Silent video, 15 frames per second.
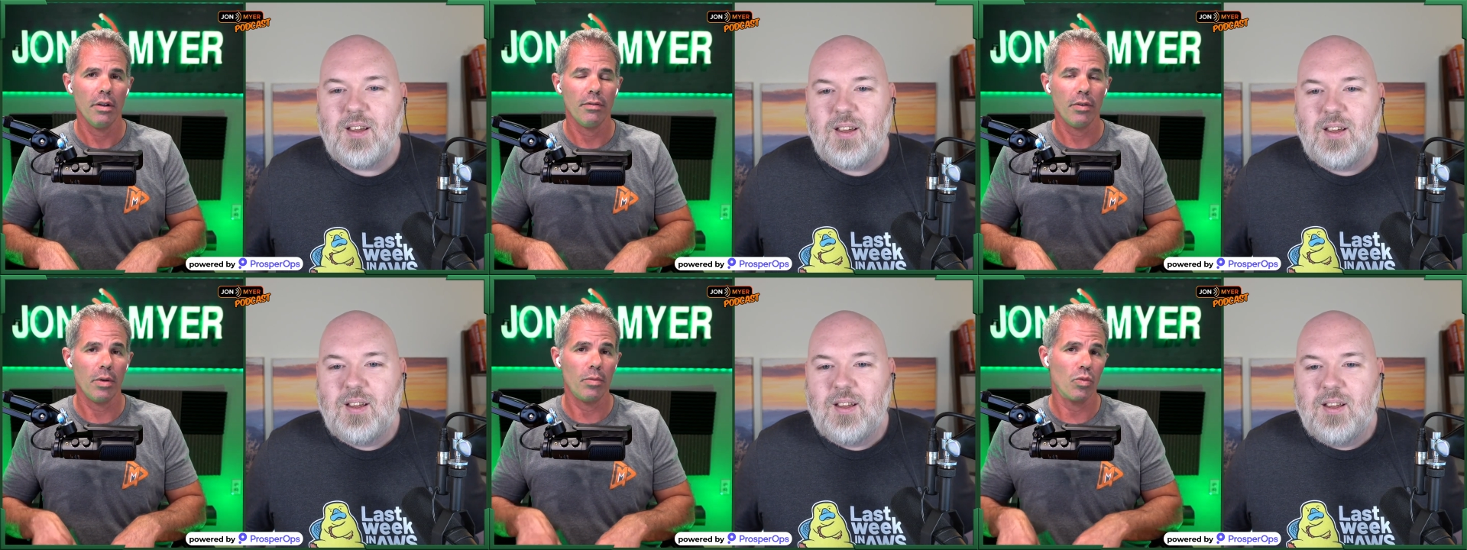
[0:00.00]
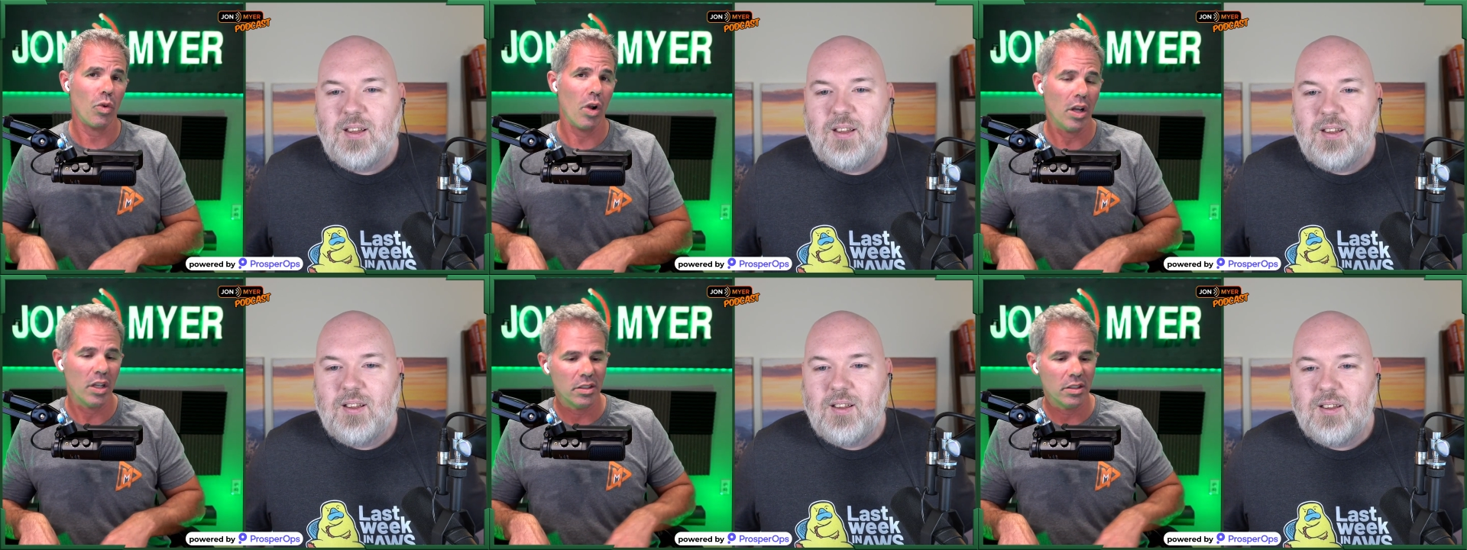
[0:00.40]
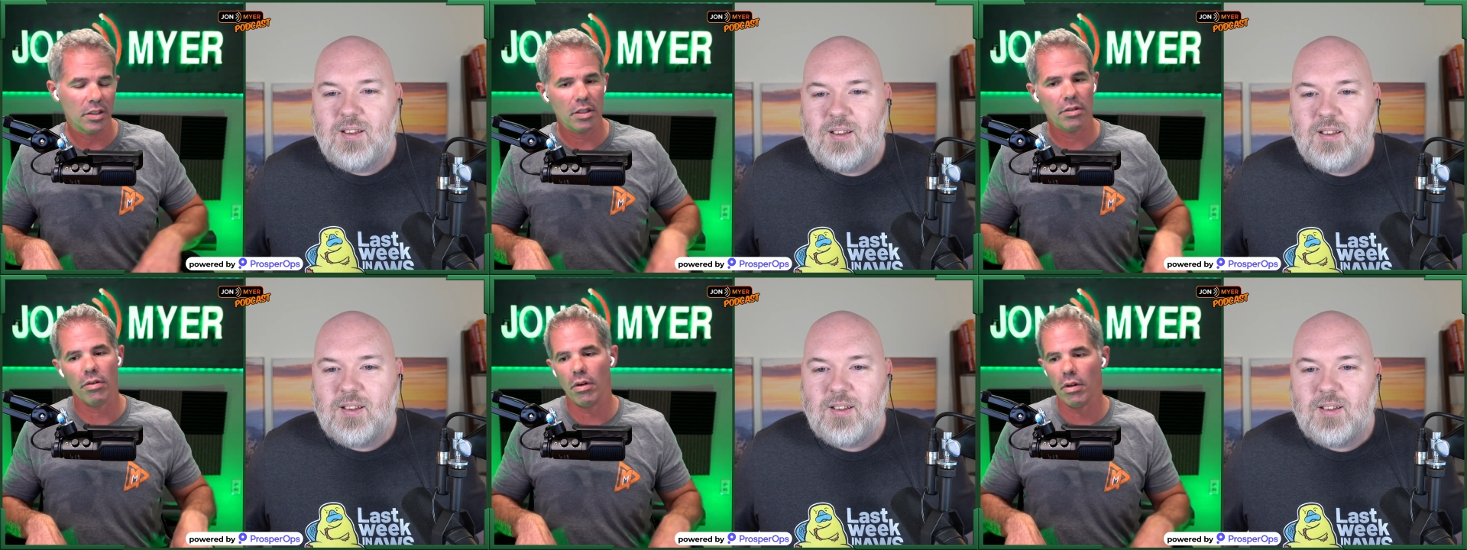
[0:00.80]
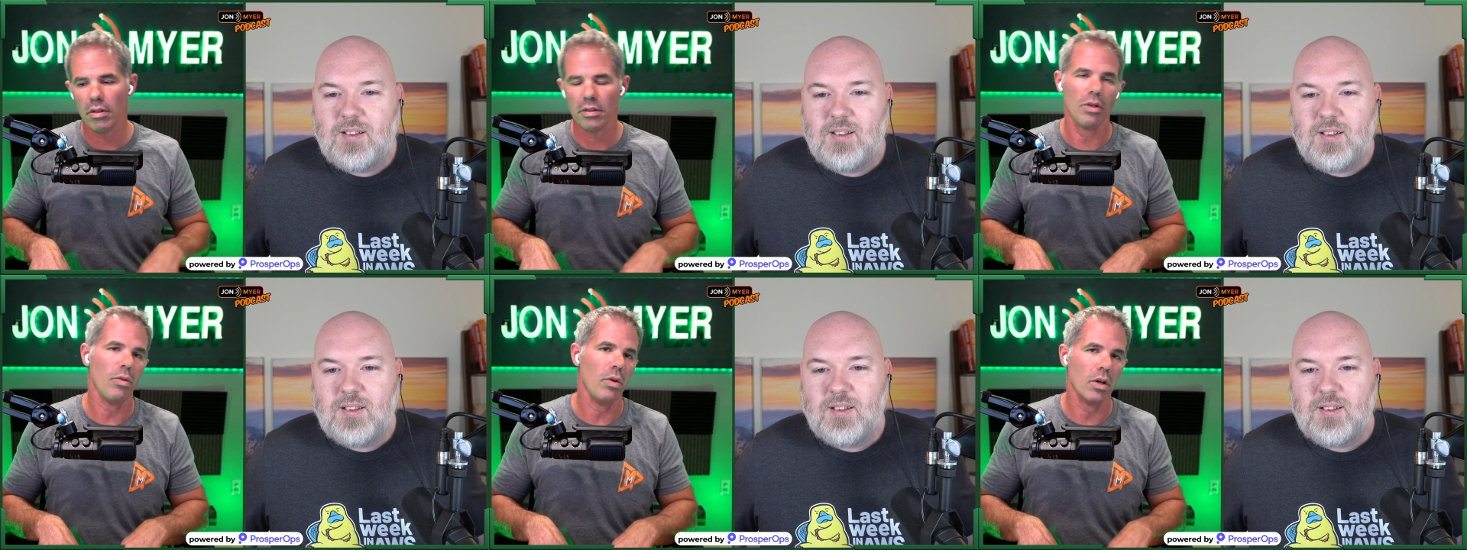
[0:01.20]
Speaker 1: from run to crawl
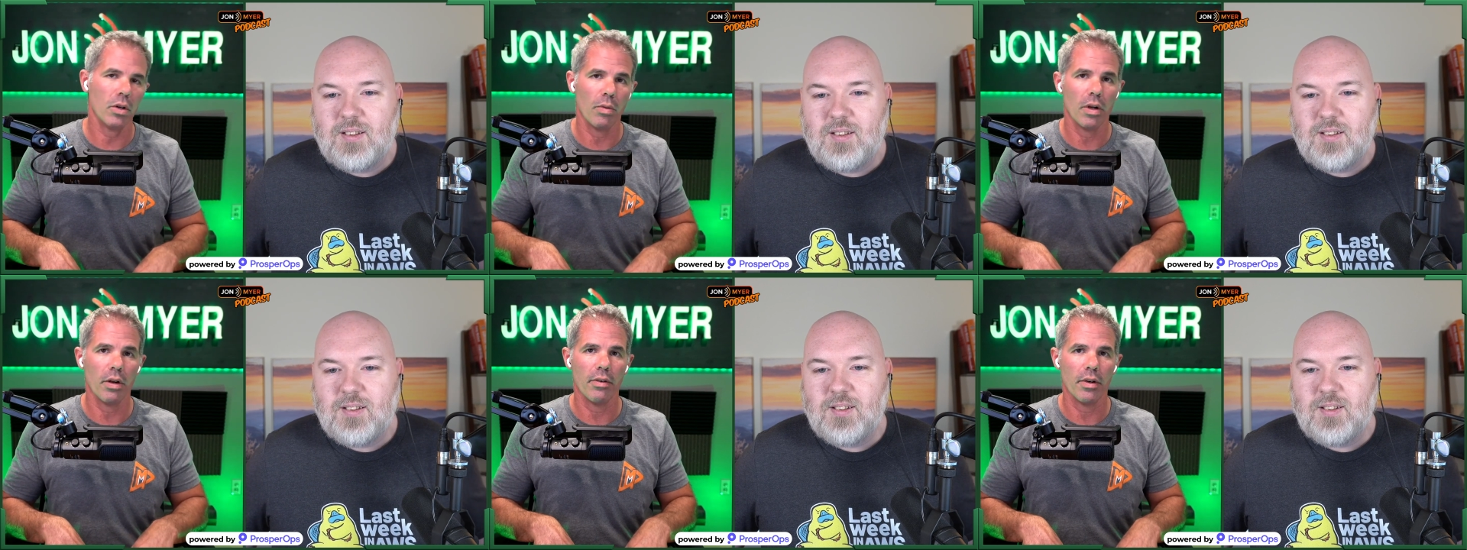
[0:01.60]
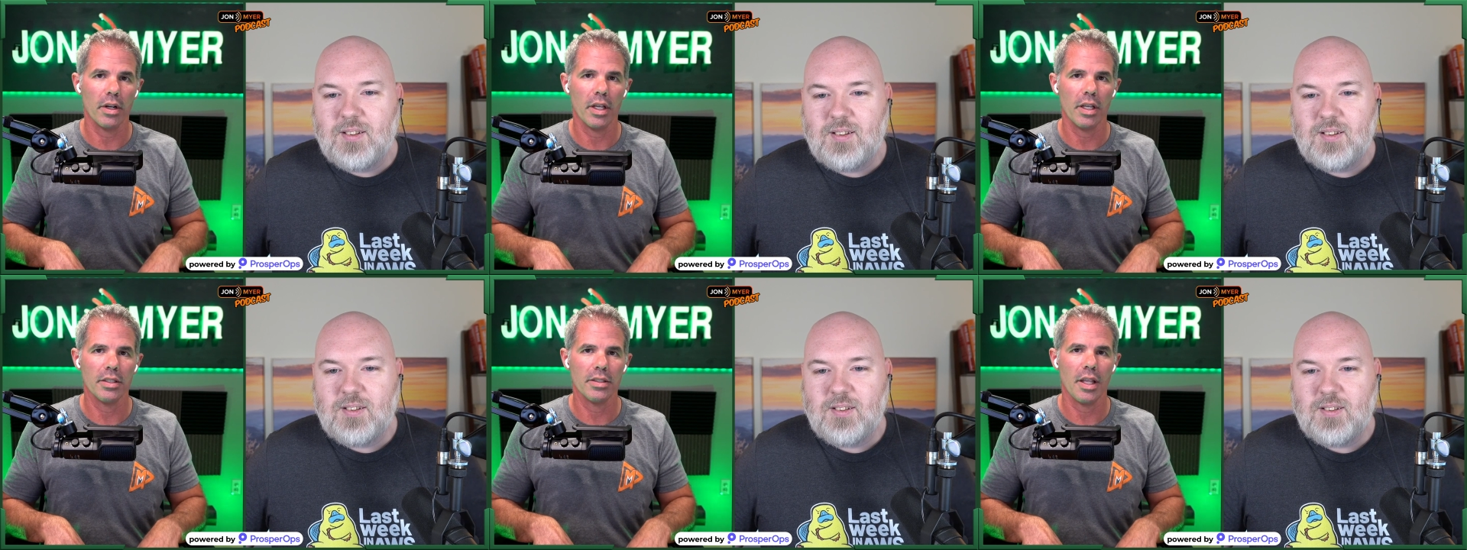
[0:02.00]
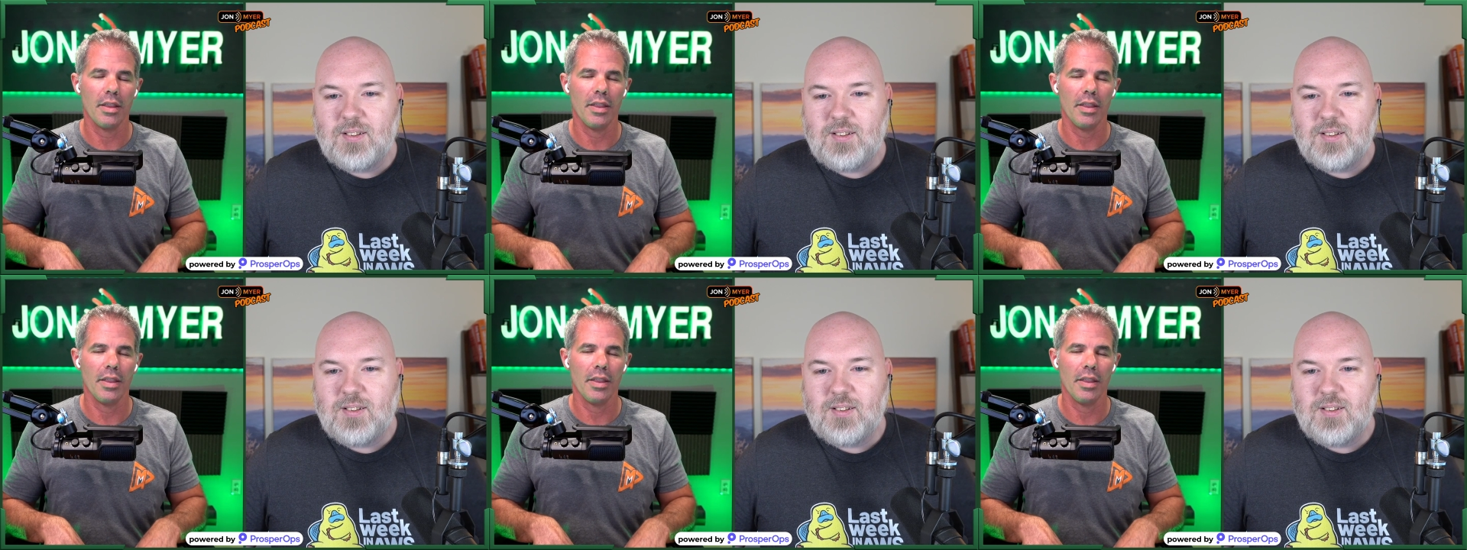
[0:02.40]
to walk, whatever it is,